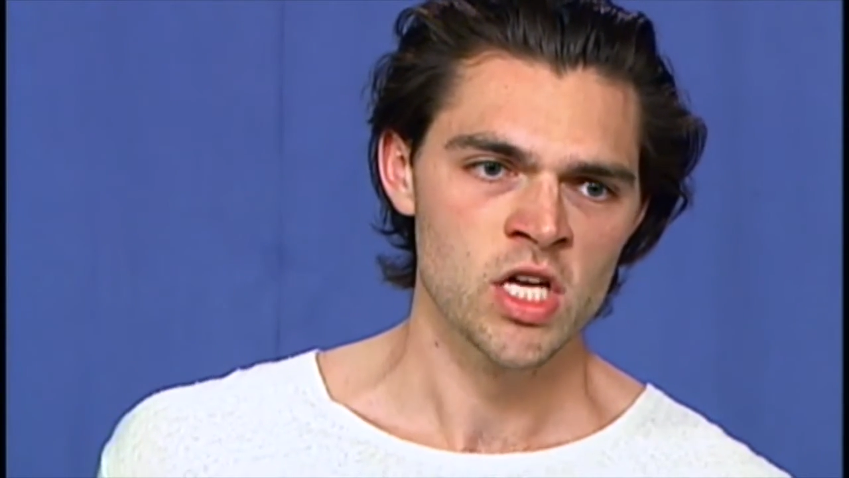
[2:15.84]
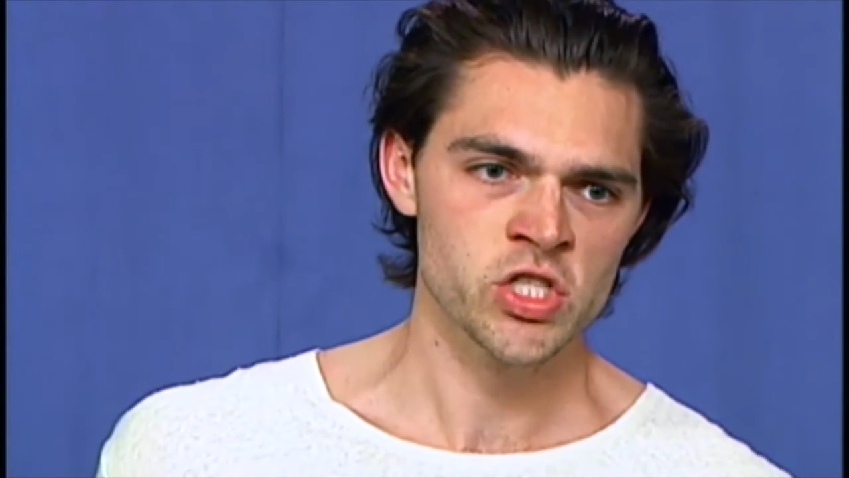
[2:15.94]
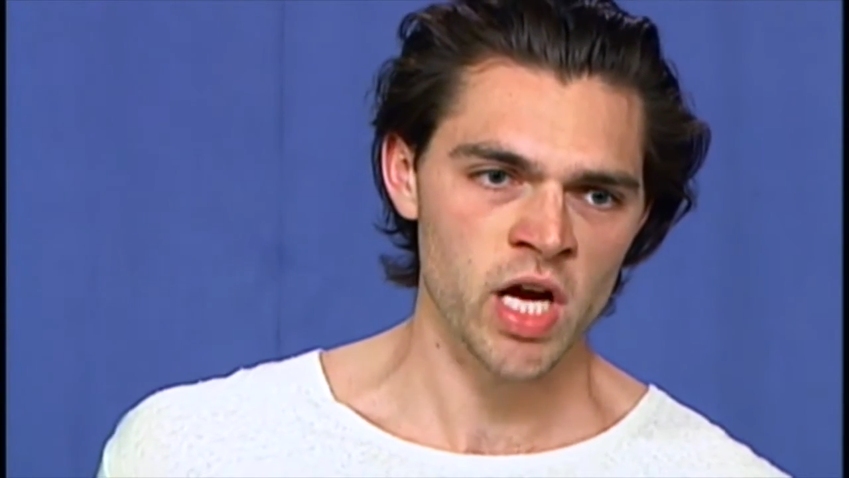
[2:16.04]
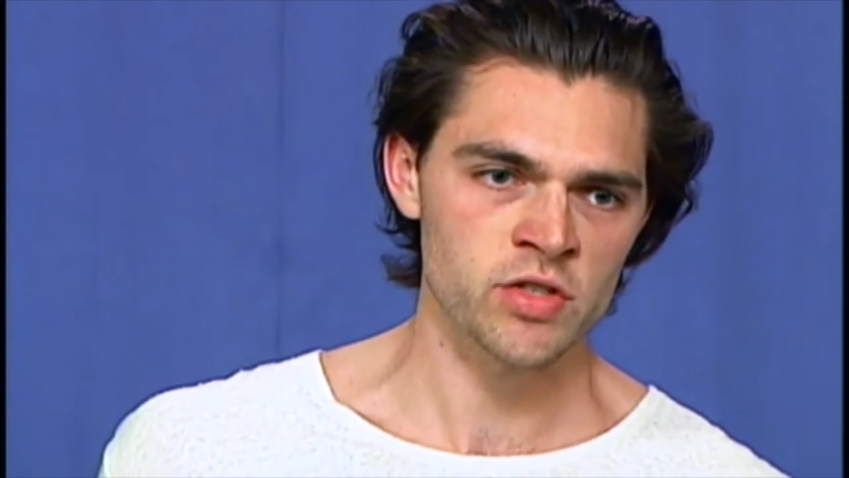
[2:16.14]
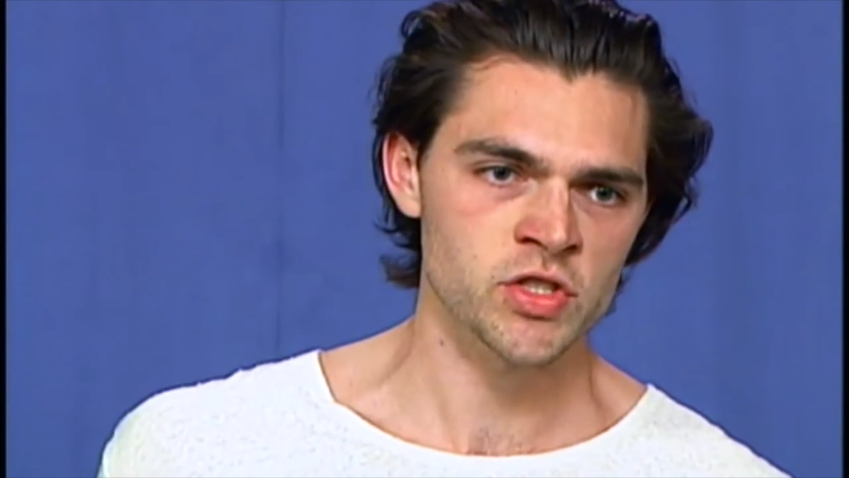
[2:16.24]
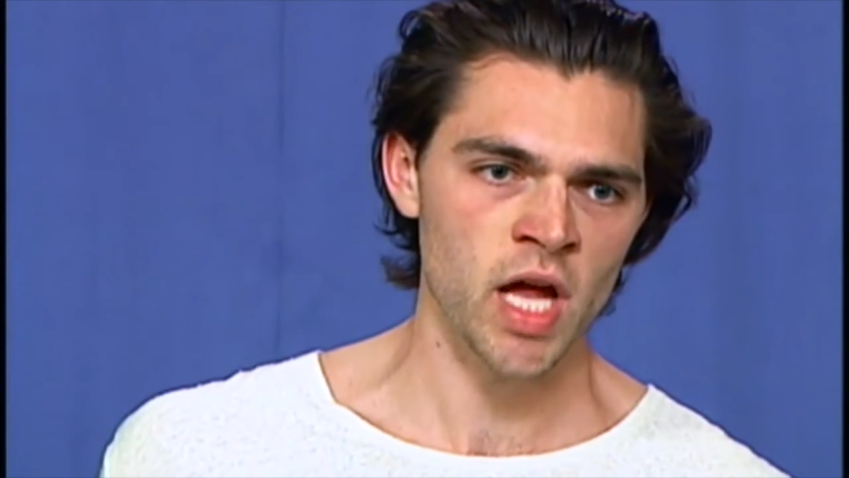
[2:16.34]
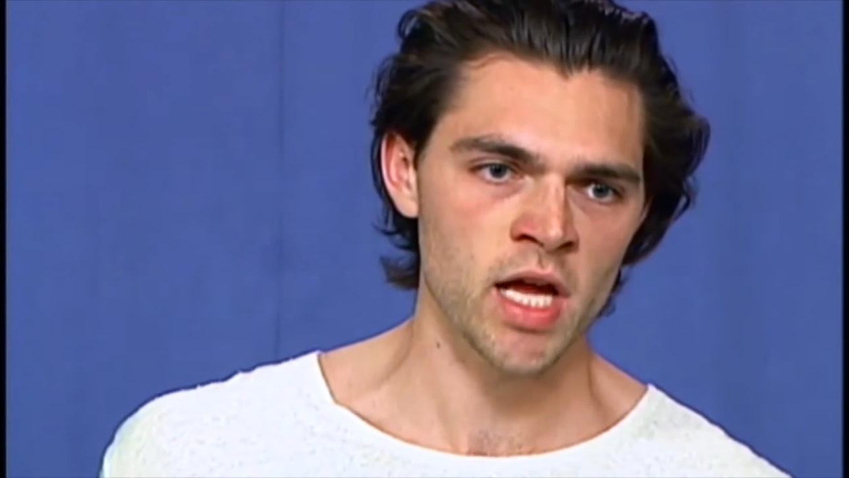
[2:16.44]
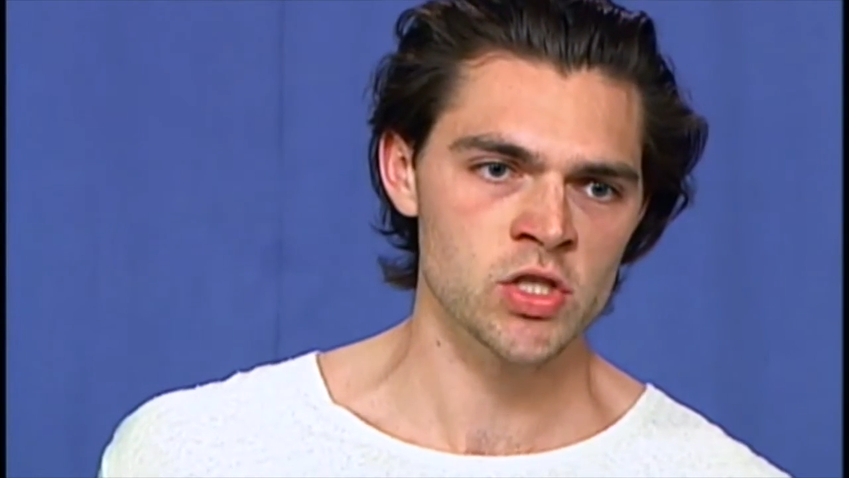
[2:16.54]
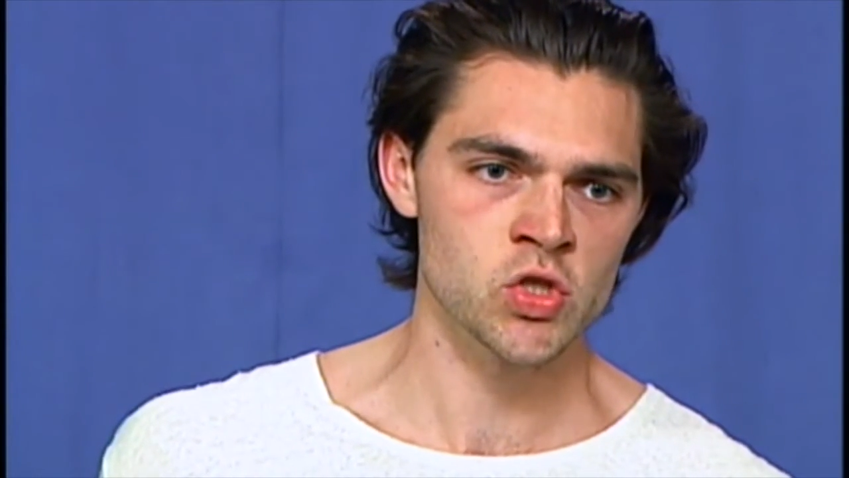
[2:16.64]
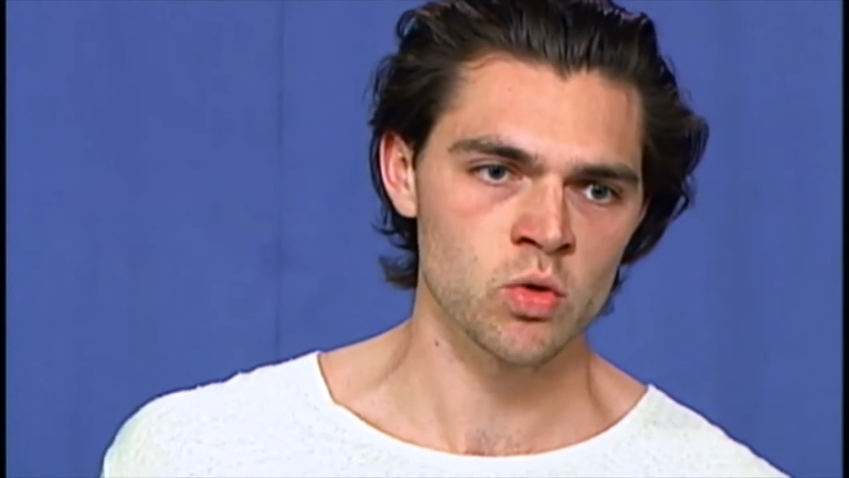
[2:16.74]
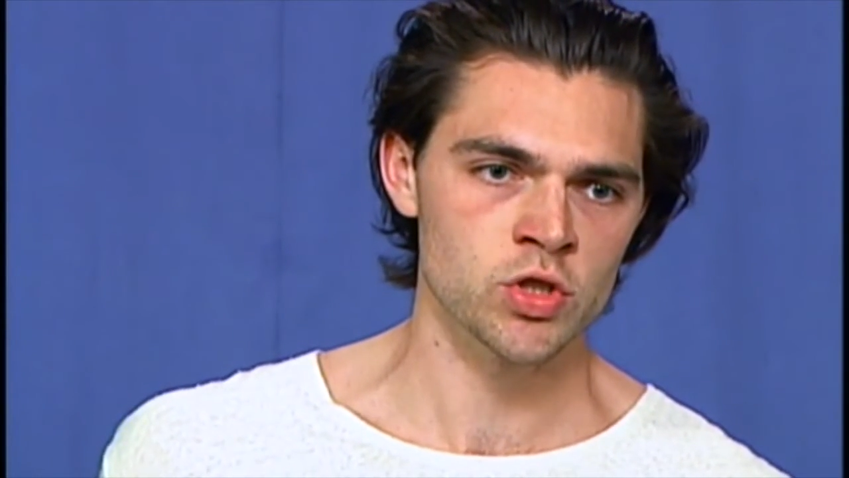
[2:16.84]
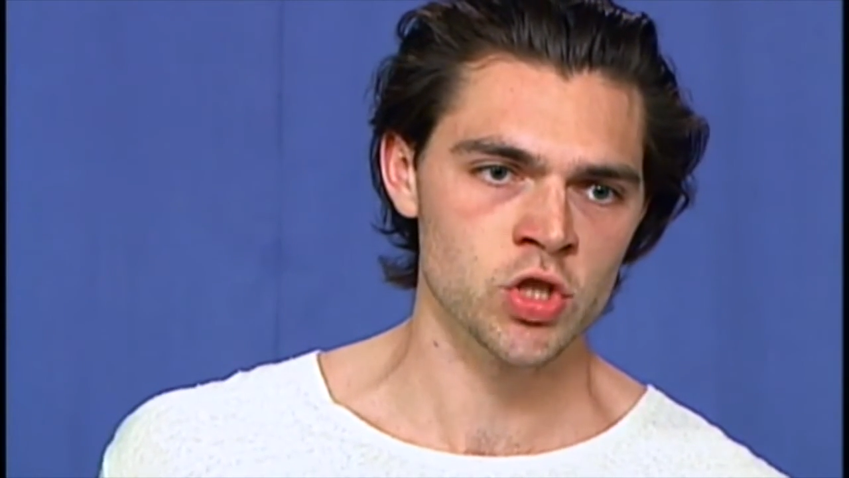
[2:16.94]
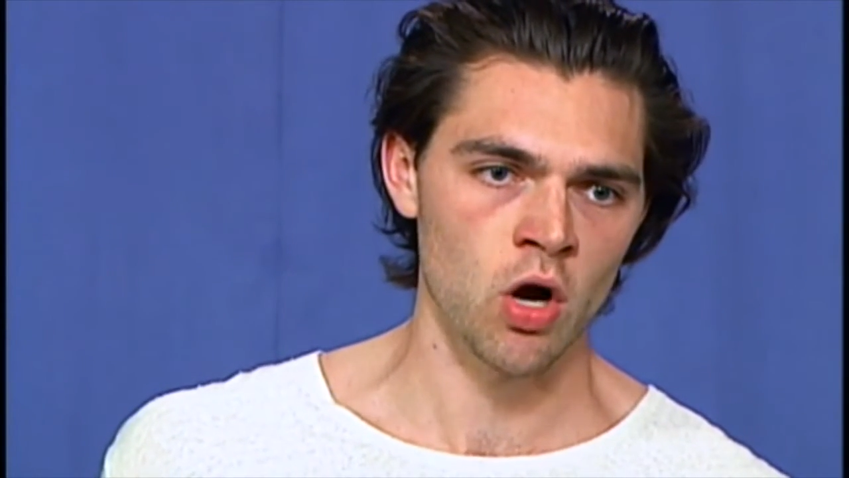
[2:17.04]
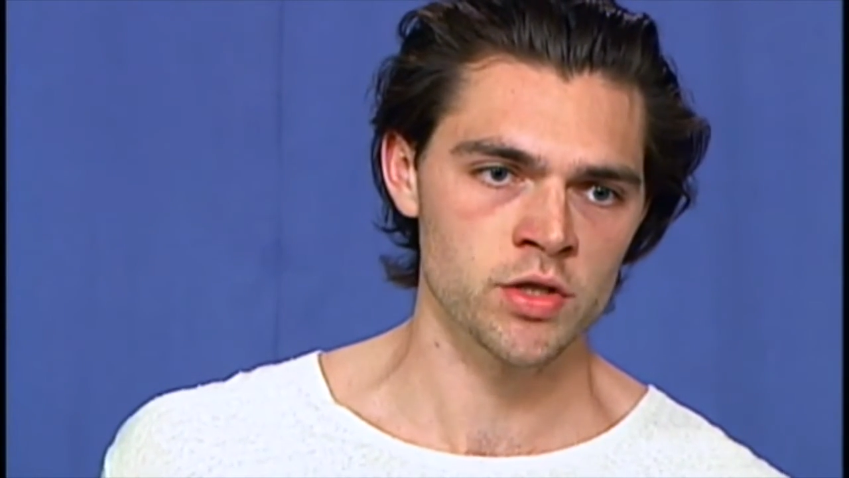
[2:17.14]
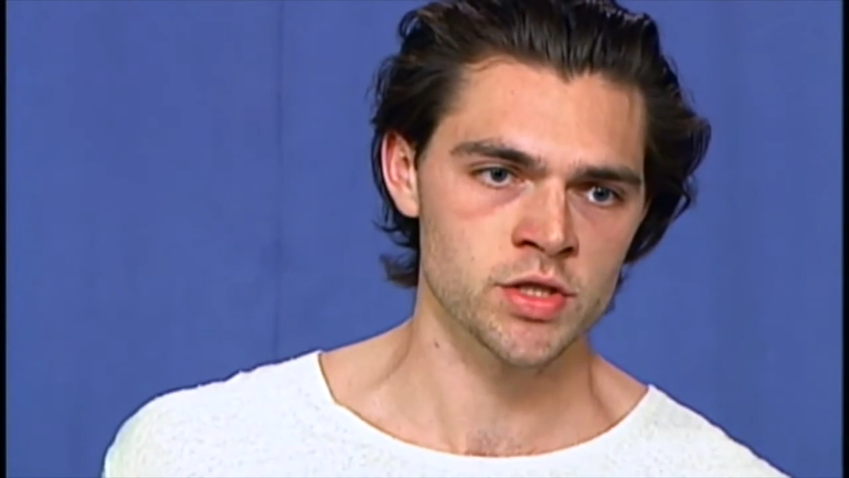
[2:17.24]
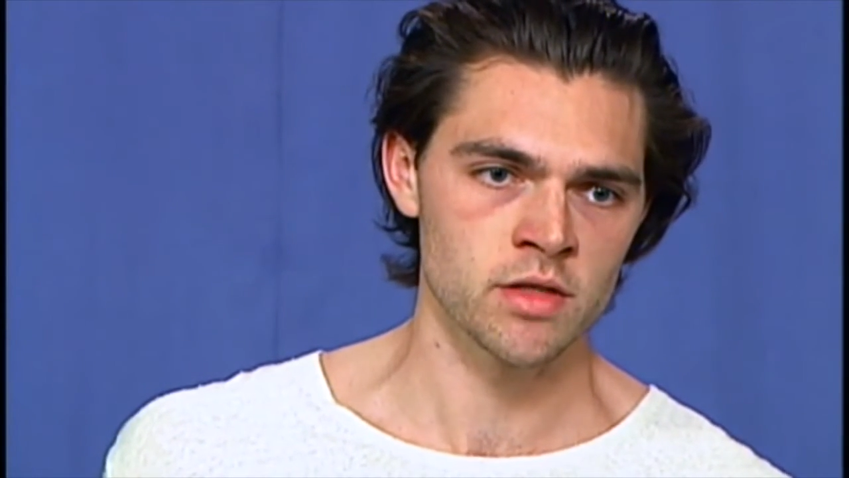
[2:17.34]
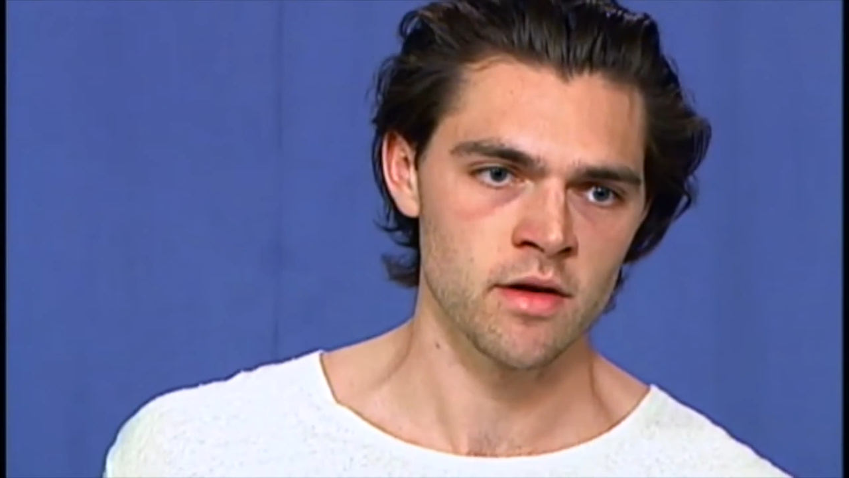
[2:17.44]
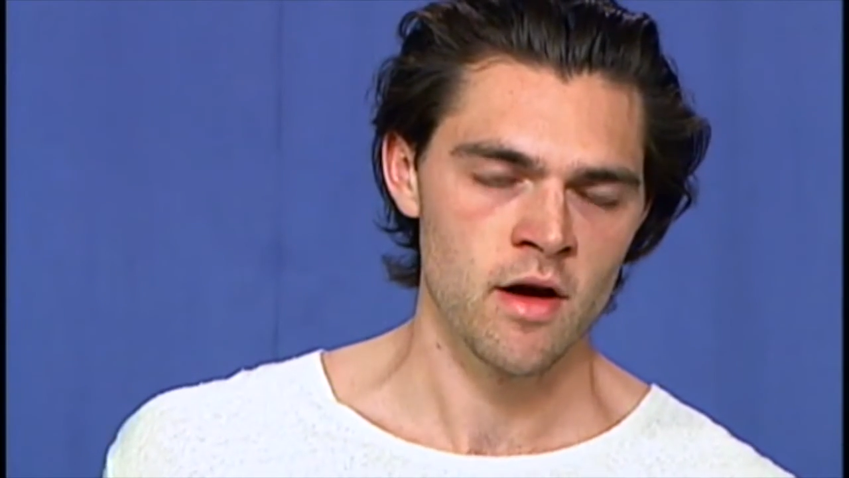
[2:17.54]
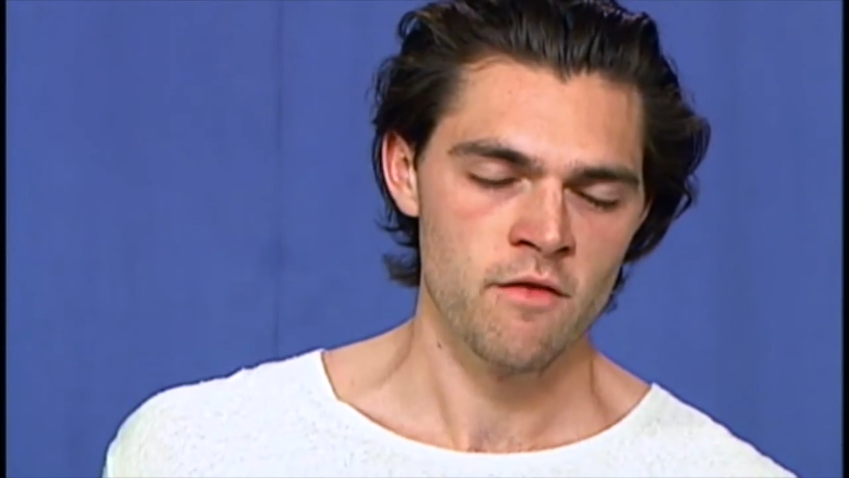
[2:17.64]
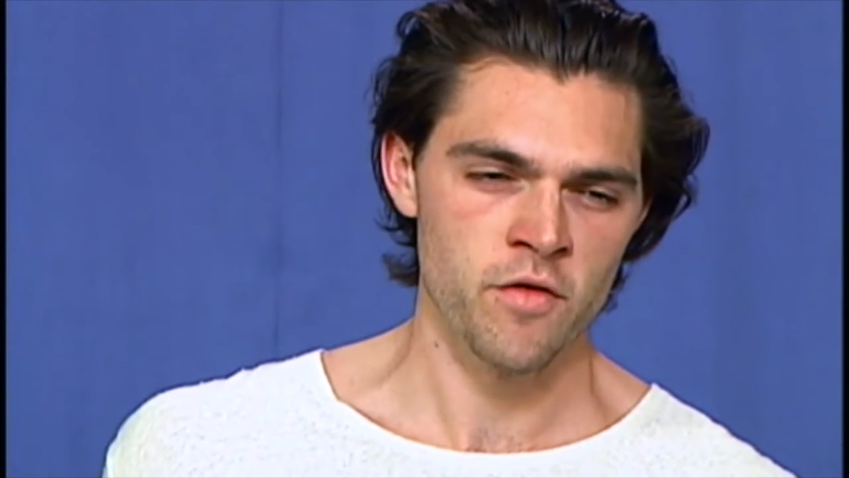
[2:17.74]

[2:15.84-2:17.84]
shall stand surcharged